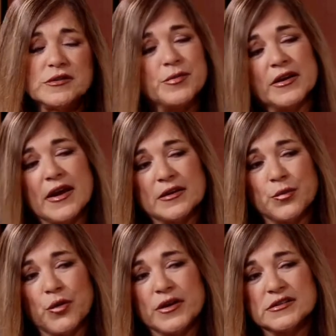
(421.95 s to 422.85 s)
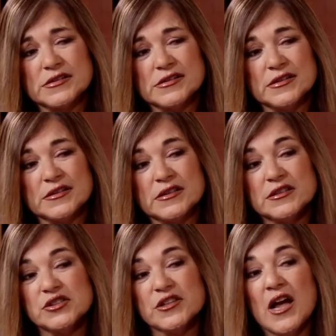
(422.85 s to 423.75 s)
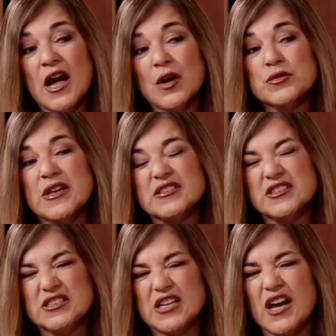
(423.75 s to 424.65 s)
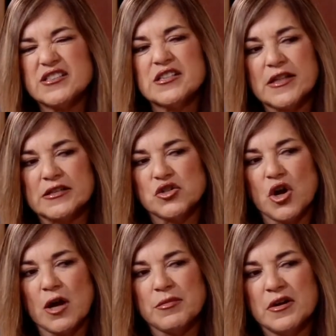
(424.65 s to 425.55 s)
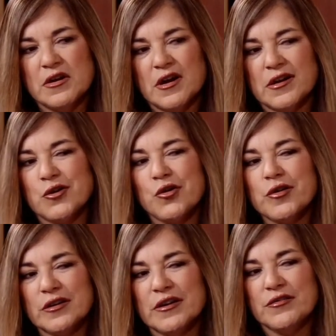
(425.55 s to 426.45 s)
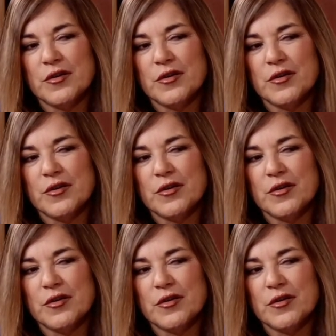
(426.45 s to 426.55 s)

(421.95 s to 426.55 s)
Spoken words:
but I had a pre-existing condition, I was actually tied to that job. I couldn't leave